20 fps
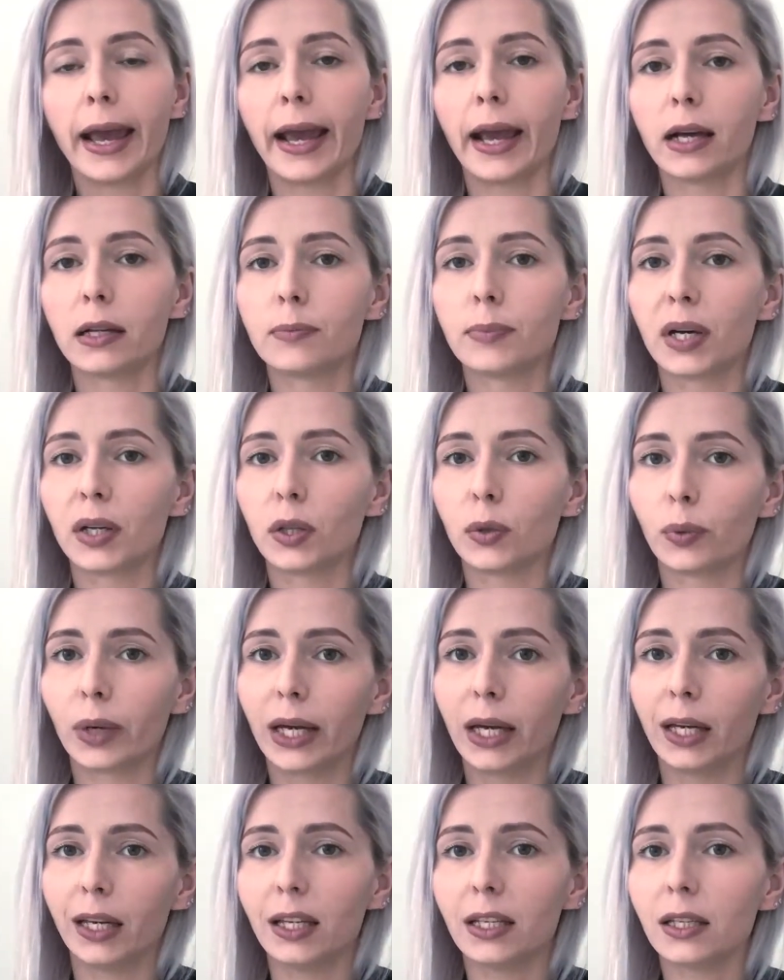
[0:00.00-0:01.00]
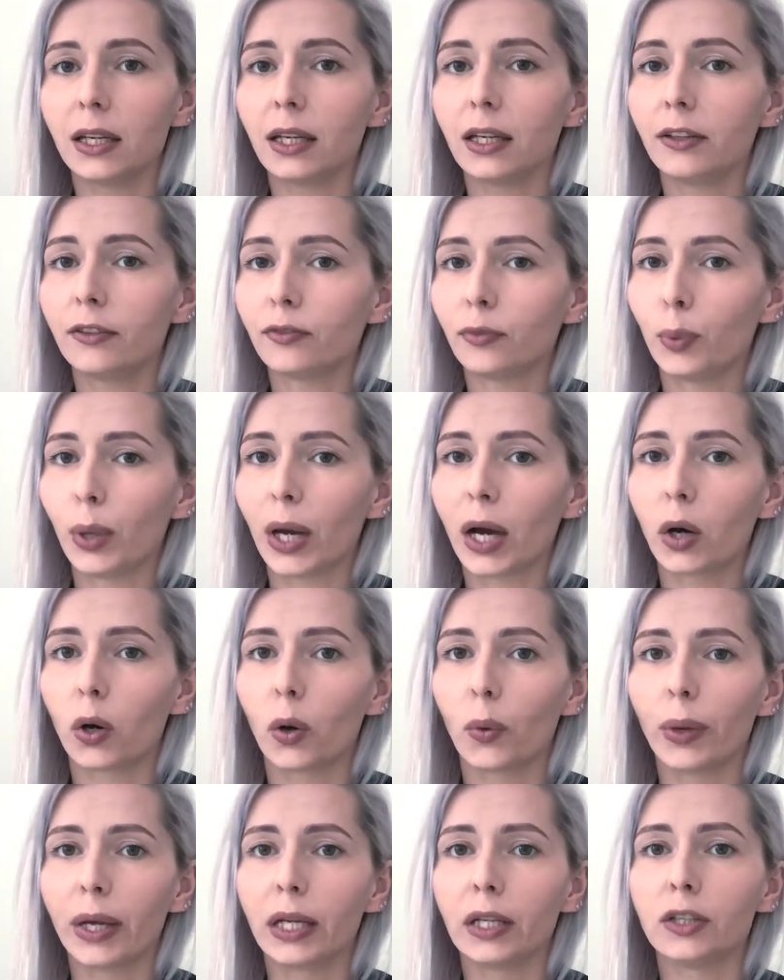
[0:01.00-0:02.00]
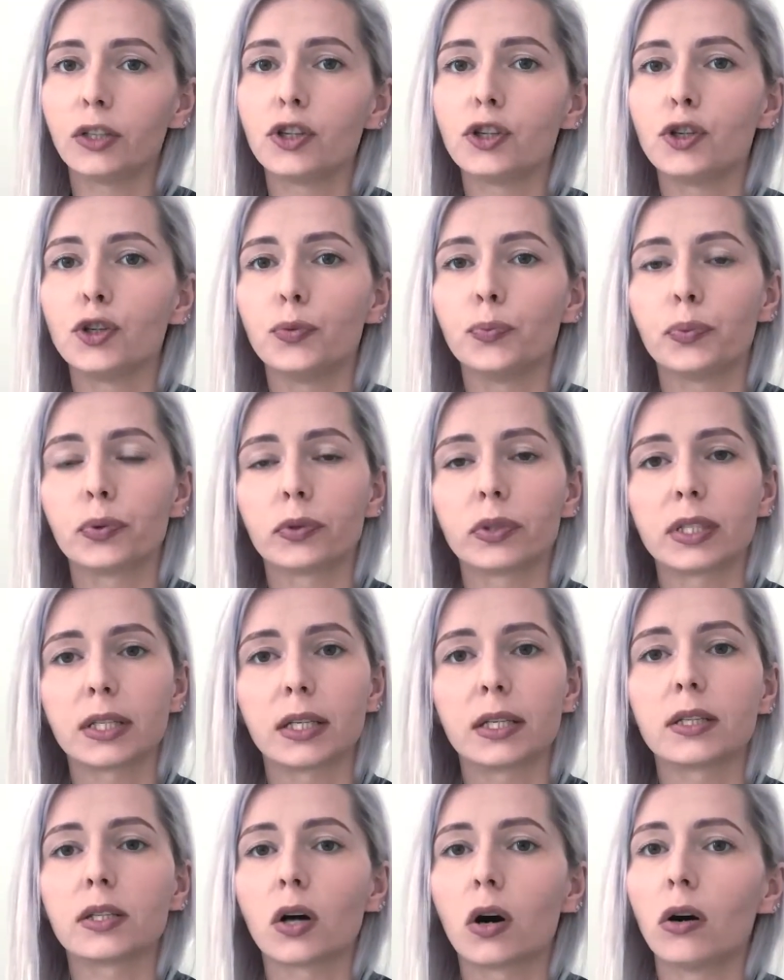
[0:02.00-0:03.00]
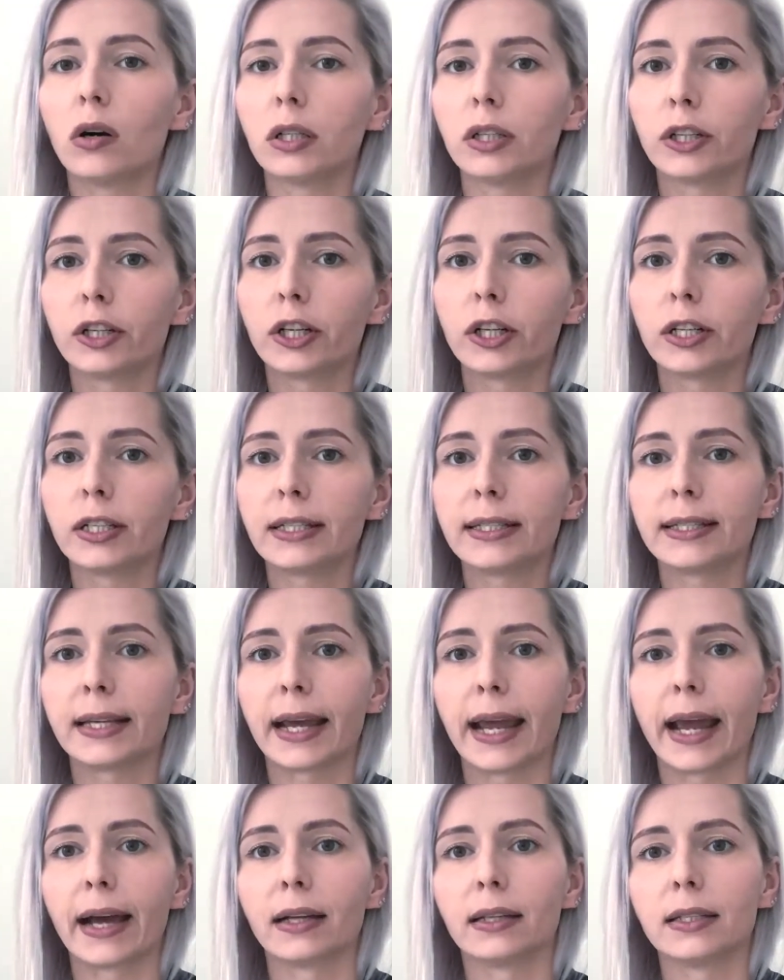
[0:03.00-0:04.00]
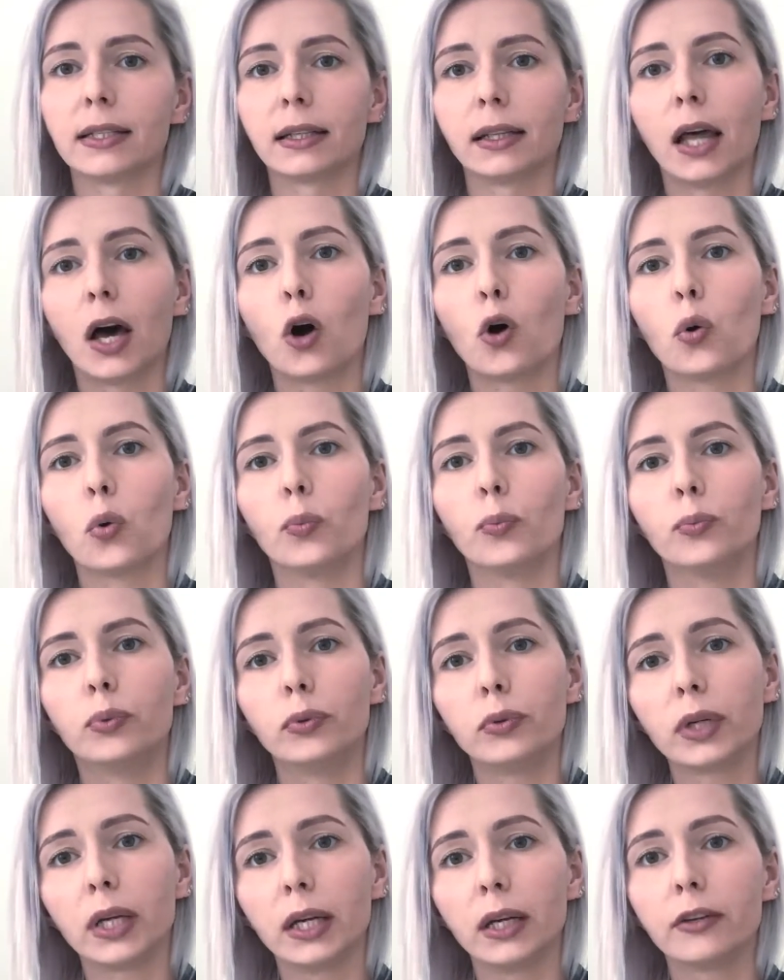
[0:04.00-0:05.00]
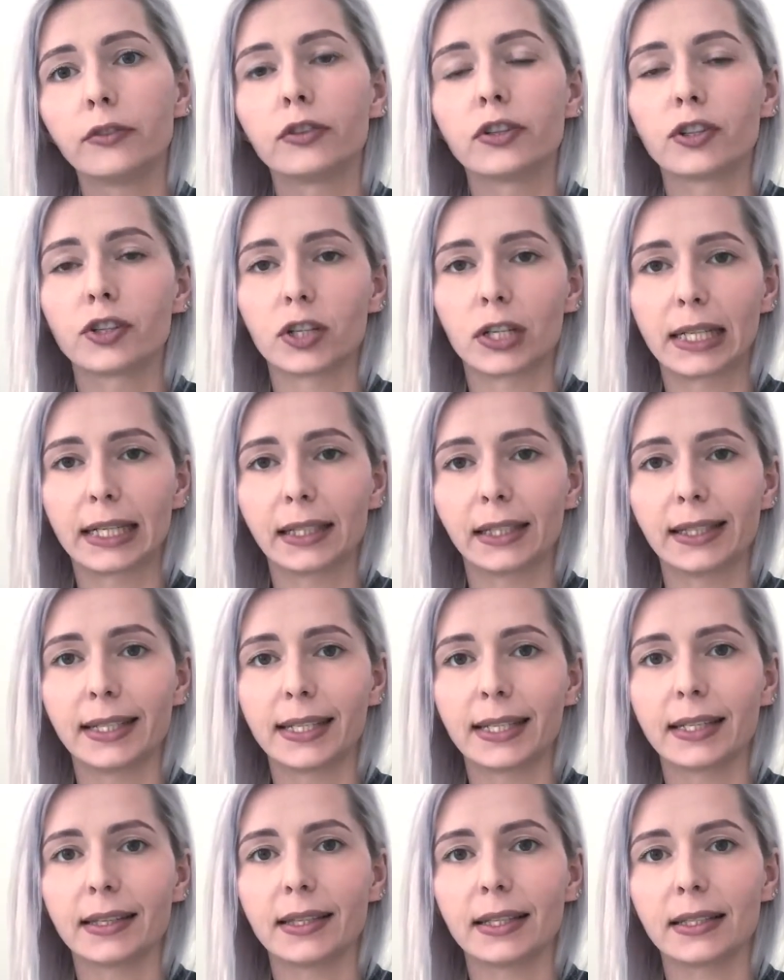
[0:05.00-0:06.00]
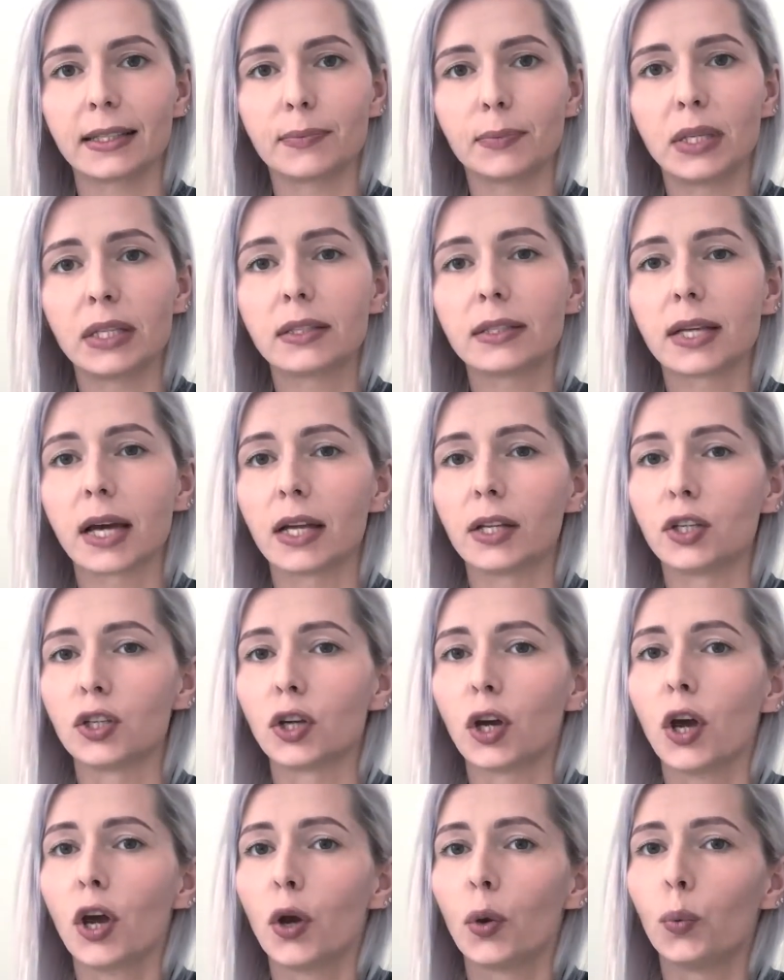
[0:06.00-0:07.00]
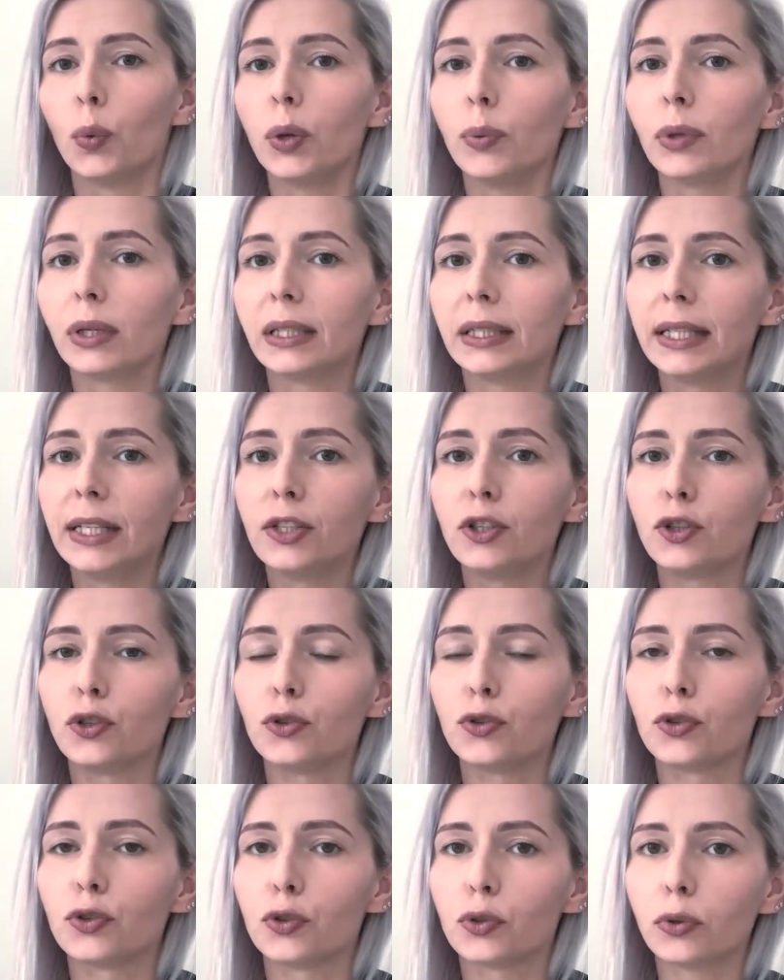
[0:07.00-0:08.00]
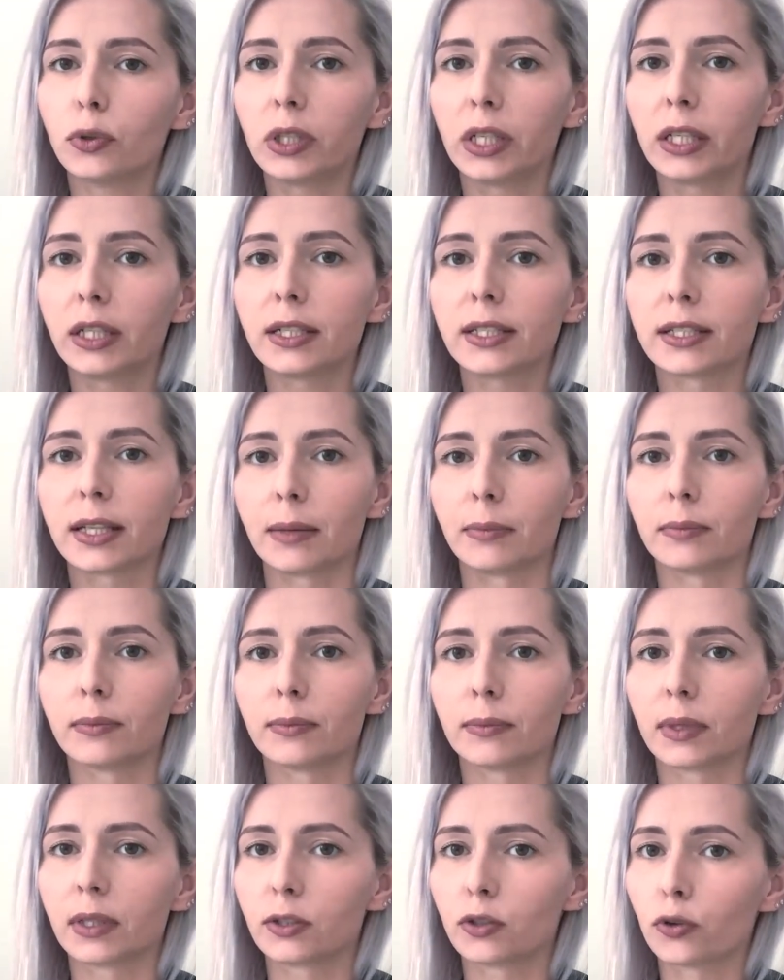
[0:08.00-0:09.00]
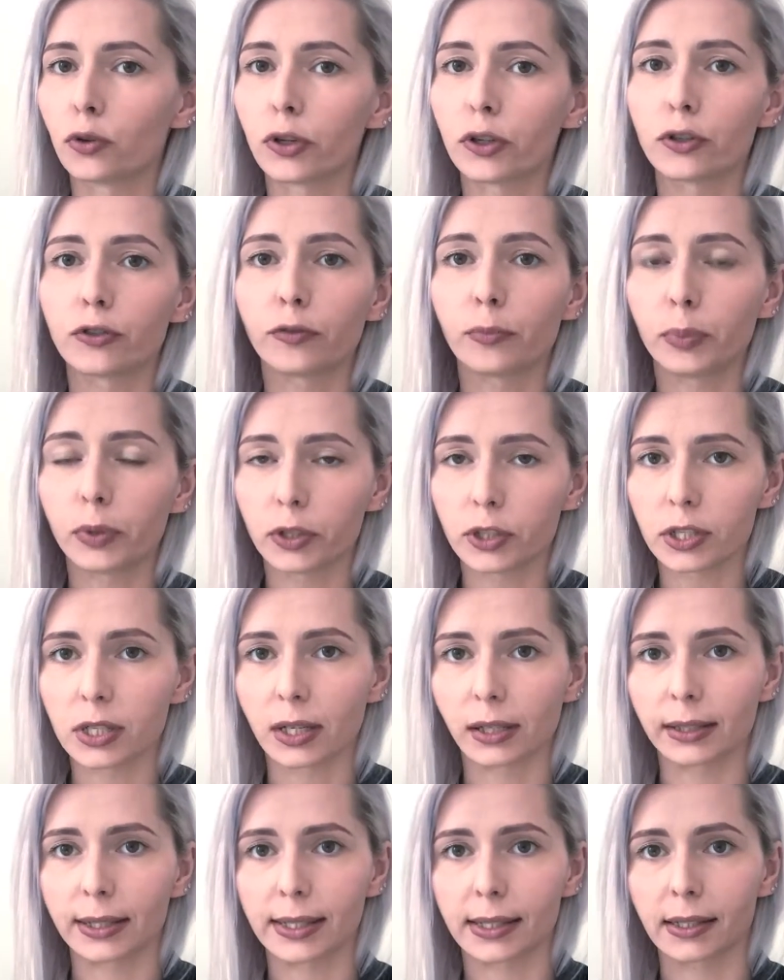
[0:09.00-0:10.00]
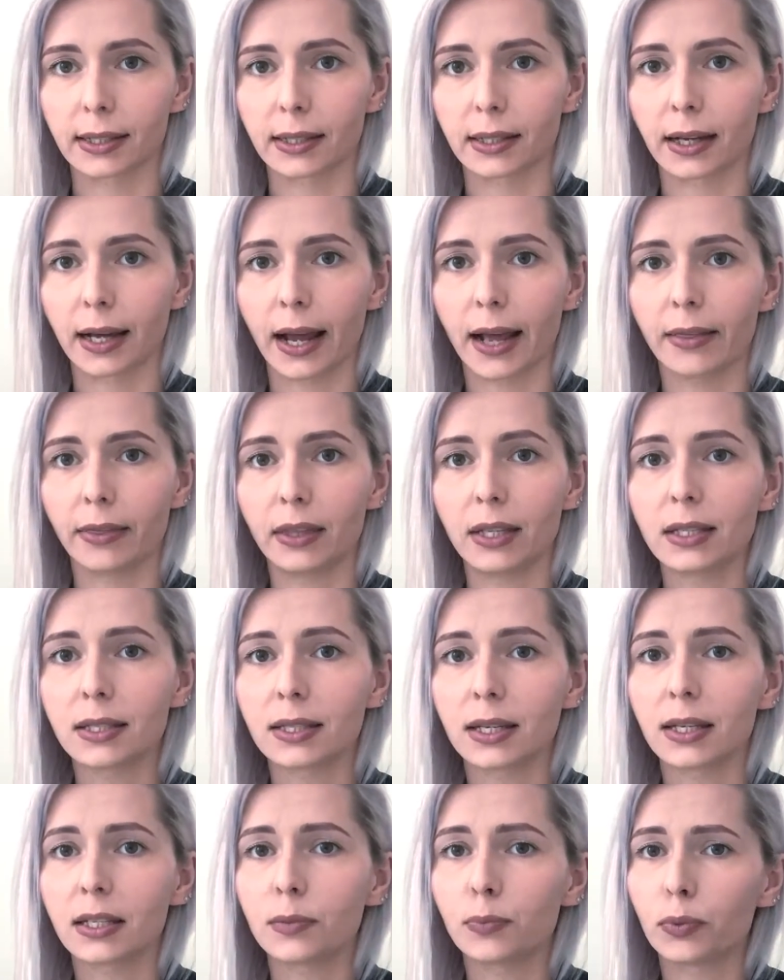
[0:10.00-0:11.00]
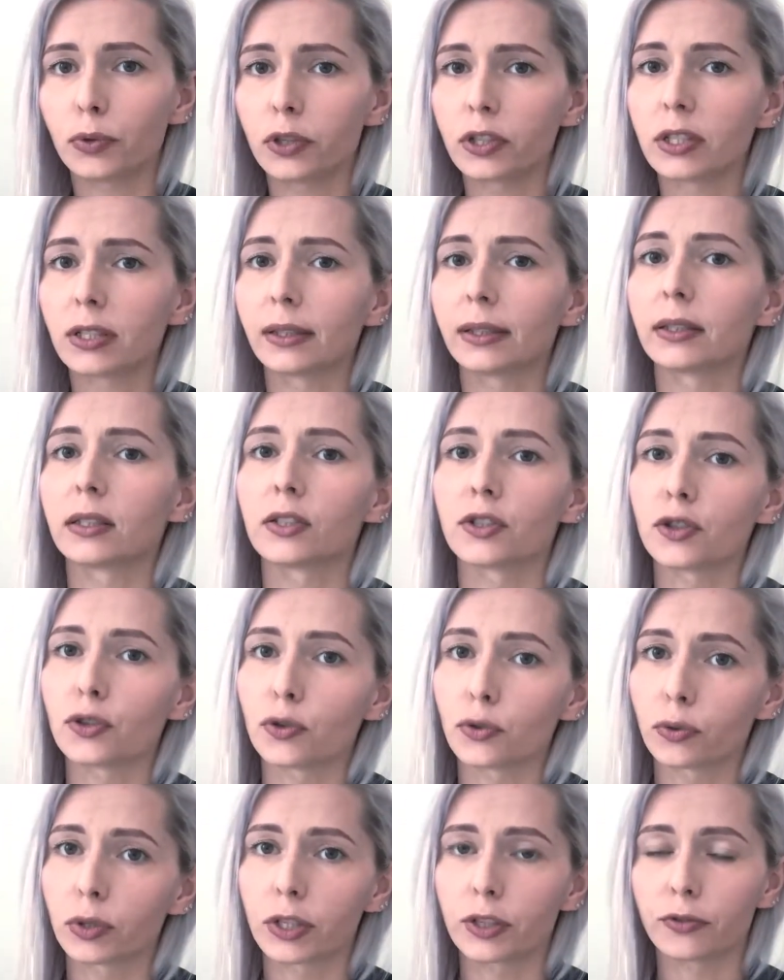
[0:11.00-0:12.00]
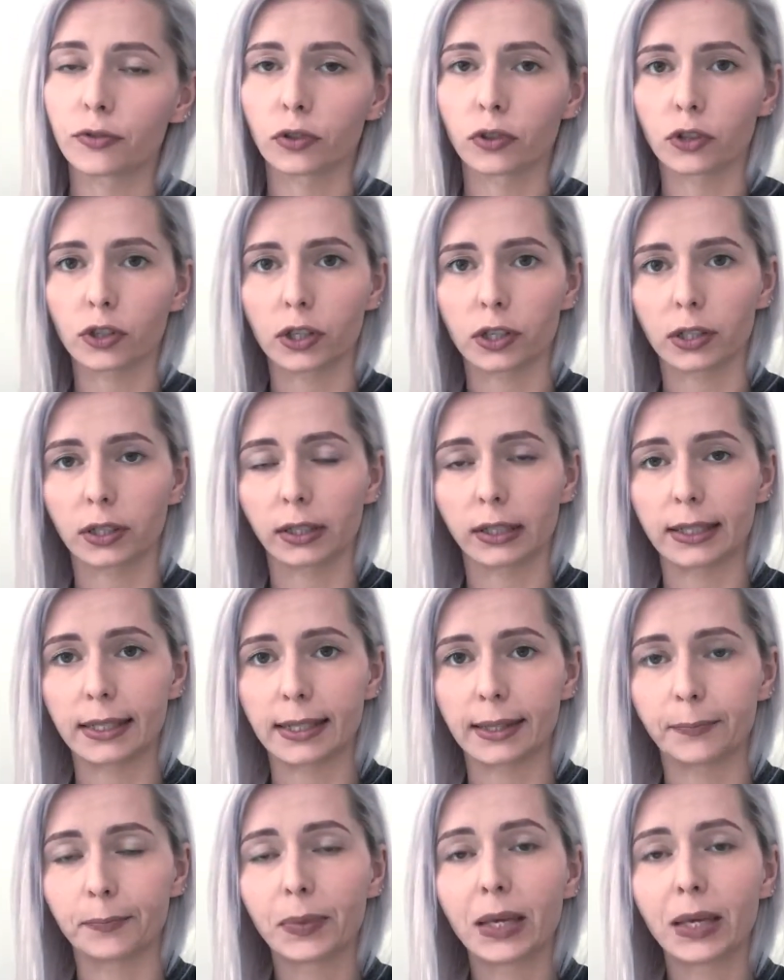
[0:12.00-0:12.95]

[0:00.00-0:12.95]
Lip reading: And by the way, if we are going to process orders and allow booking functionality, this means that we will need to store some sort of personal data, and this is personal data storage functionality.